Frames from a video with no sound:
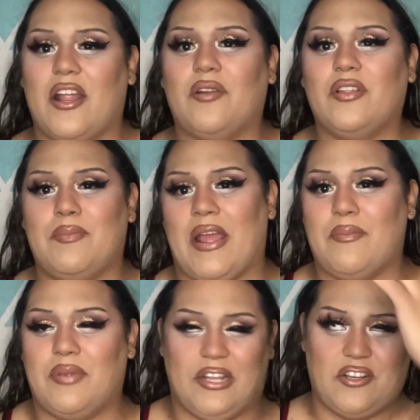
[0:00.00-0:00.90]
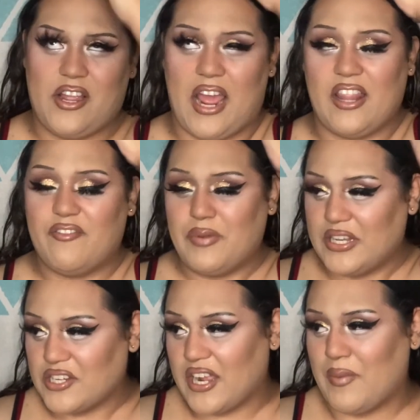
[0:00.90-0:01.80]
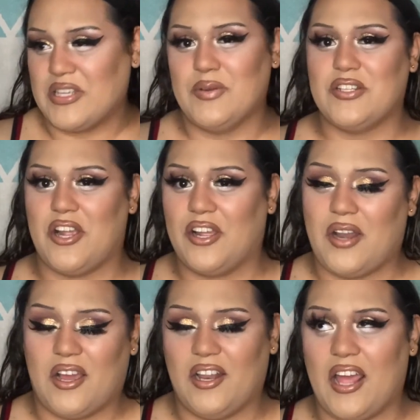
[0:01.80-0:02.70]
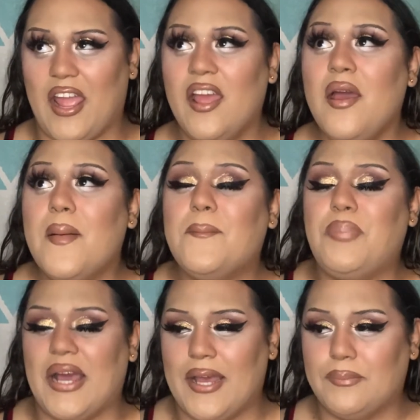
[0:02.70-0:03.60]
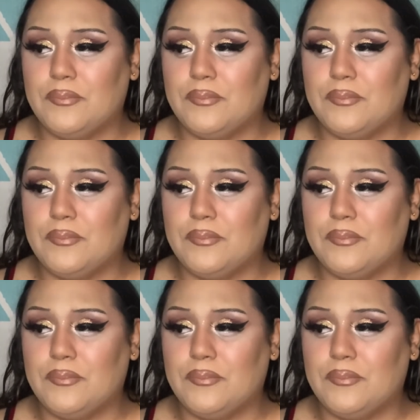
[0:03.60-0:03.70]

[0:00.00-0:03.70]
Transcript: I don't really mind being dark. I love being dark. I wish I was darker, not gonna lie. But